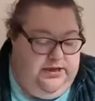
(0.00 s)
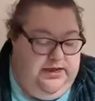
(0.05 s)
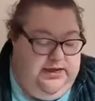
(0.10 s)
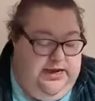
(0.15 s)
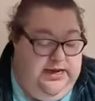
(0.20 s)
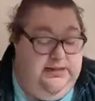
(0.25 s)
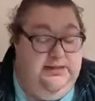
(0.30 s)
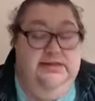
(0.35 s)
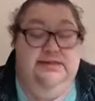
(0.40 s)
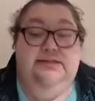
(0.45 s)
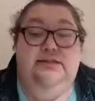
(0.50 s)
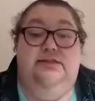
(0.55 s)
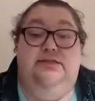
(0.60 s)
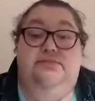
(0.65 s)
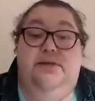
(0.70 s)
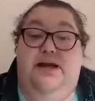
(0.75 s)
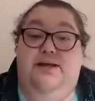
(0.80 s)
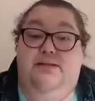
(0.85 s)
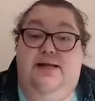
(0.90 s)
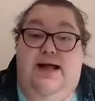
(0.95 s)
And this is
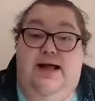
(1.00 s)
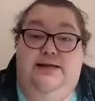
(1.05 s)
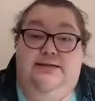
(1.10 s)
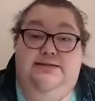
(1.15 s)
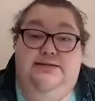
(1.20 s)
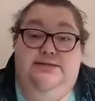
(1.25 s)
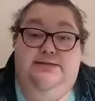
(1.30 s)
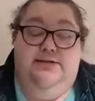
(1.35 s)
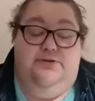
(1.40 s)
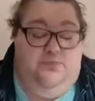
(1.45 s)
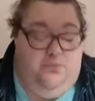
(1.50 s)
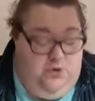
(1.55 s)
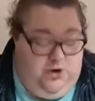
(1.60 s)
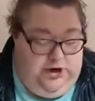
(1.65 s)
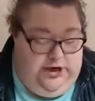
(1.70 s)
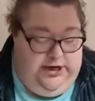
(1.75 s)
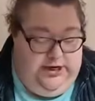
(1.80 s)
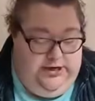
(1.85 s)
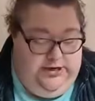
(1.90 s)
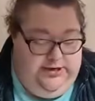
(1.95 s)
my last
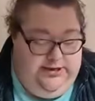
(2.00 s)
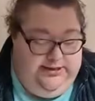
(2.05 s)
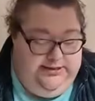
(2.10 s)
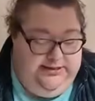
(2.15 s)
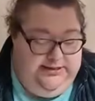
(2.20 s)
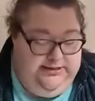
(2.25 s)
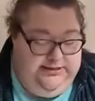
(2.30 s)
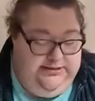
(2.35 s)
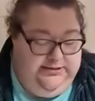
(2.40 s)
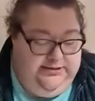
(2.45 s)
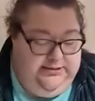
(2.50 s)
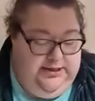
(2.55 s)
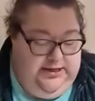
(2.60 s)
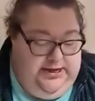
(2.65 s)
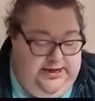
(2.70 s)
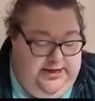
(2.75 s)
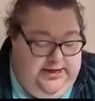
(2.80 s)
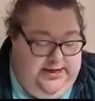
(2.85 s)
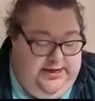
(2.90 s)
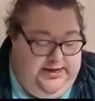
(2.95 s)
one. This
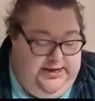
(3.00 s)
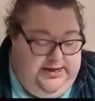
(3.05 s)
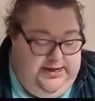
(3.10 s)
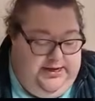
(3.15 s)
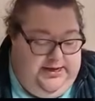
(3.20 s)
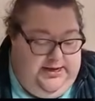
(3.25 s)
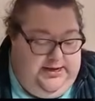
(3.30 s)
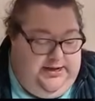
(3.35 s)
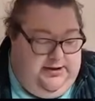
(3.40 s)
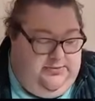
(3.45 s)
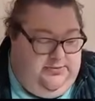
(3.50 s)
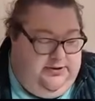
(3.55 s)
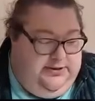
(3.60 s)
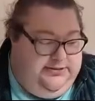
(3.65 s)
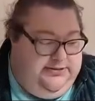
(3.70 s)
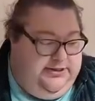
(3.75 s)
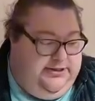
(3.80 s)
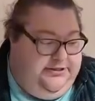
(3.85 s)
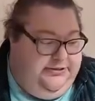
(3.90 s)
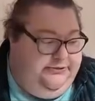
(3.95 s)

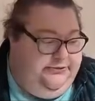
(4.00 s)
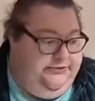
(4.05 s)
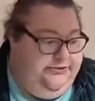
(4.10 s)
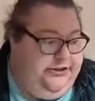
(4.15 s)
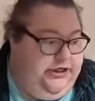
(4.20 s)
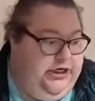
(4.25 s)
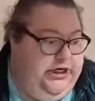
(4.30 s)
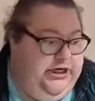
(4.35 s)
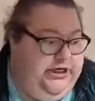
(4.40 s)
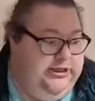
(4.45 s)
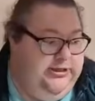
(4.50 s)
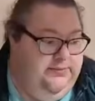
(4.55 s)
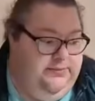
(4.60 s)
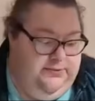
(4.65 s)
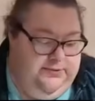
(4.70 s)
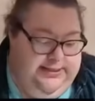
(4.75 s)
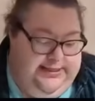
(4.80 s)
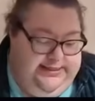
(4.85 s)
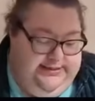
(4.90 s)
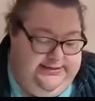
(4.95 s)
was a new start a couple
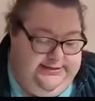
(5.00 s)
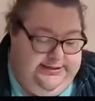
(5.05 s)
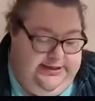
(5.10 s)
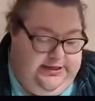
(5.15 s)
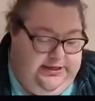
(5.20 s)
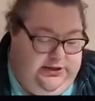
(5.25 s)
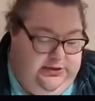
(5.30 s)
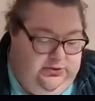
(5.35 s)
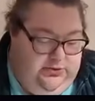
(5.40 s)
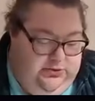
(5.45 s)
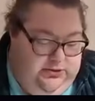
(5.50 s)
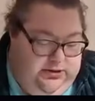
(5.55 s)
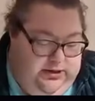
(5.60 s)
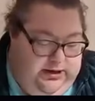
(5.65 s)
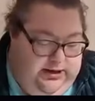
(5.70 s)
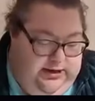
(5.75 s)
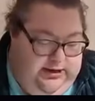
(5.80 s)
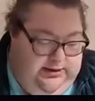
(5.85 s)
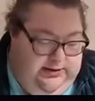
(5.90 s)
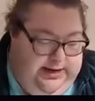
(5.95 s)
days ago.
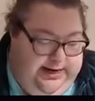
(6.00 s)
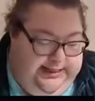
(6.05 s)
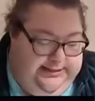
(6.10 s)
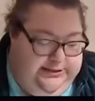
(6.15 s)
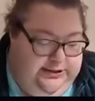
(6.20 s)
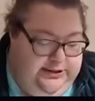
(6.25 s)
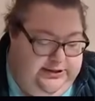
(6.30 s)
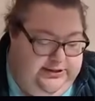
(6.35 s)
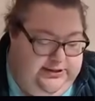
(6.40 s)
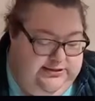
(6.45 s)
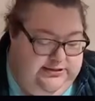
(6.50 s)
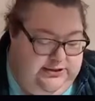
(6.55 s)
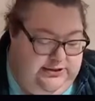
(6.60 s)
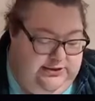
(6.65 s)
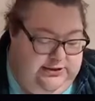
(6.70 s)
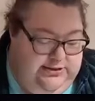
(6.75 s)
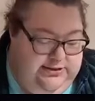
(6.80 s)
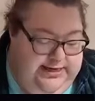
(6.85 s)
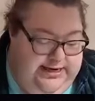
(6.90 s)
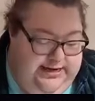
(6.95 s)
I started this on
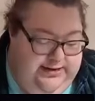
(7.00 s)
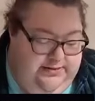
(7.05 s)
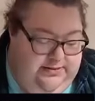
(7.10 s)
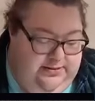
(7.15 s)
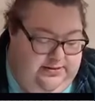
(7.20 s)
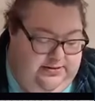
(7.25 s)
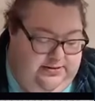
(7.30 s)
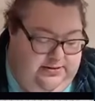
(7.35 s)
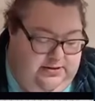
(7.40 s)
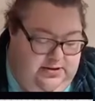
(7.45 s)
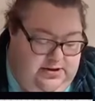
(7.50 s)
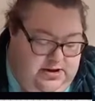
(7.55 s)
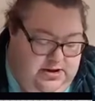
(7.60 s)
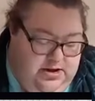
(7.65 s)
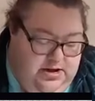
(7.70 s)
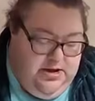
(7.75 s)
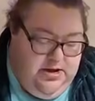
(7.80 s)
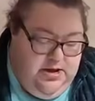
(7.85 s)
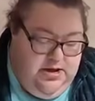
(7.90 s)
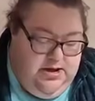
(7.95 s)
the 10th,
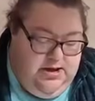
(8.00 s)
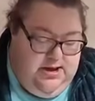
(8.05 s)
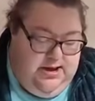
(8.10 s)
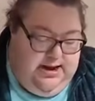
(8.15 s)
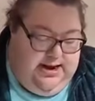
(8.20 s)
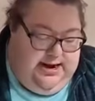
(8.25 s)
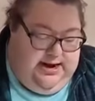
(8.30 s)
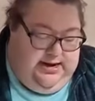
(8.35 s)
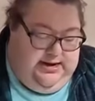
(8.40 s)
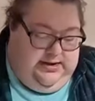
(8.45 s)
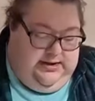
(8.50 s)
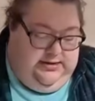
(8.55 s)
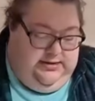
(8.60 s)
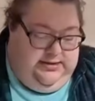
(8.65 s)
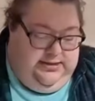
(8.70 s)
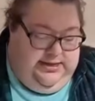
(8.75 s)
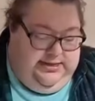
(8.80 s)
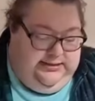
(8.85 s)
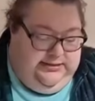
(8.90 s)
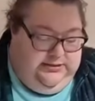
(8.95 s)
and
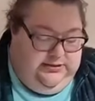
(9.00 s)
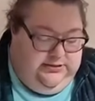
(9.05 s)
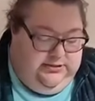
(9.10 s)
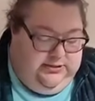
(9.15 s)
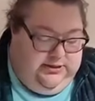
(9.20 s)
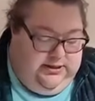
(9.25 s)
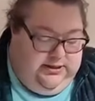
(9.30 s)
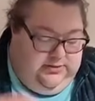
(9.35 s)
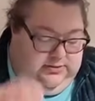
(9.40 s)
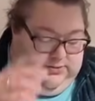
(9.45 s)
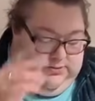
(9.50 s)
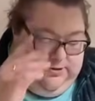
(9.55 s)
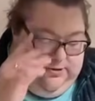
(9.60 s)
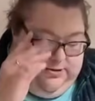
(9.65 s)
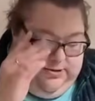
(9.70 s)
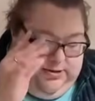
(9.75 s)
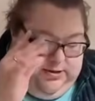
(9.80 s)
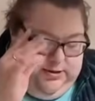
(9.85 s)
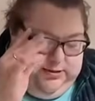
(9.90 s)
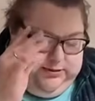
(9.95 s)
this
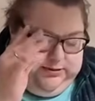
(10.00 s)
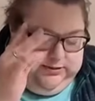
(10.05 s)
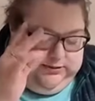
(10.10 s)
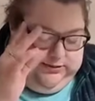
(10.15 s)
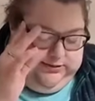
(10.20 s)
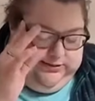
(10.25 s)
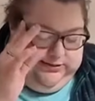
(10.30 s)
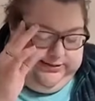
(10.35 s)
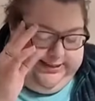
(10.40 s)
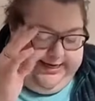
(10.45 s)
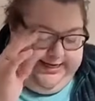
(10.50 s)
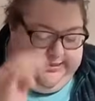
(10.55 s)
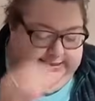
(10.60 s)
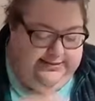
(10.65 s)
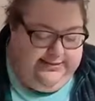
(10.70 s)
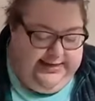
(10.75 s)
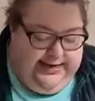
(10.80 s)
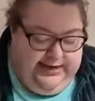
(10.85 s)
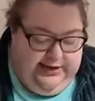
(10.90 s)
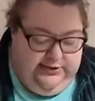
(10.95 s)
was
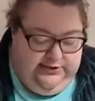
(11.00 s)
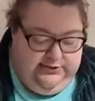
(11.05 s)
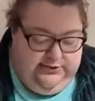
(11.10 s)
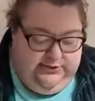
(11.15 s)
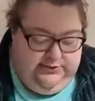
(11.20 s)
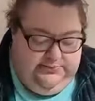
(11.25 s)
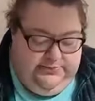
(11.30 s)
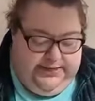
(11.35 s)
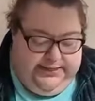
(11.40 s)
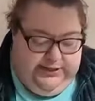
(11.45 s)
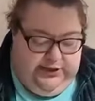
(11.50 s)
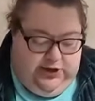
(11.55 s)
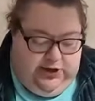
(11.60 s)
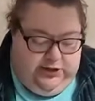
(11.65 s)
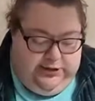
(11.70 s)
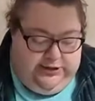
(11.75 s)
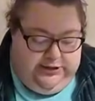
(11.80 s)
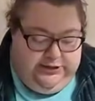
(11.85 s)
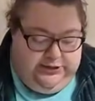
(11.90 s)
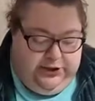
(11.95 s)
Santa's House by
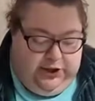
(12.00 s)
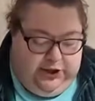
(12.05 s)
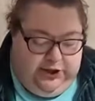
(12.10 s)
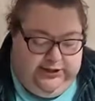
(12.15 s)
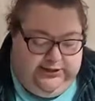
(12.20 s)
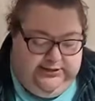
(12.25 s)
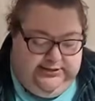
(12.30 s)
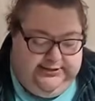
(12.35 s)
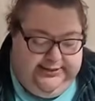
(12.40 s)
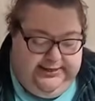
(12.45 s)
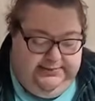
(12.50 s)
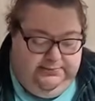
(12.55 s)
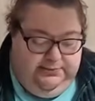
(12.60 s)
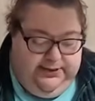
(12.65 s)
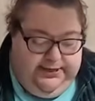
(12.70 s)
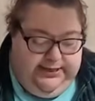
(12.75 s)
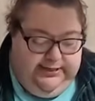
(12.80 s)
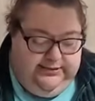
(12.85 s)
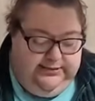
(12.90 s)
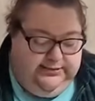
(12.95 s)
Cottage Garden
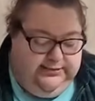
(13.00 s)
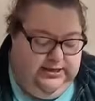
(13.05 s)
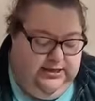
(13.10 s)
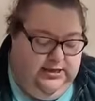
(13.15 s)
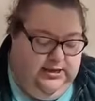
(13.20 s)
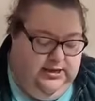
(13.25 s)
Samplings.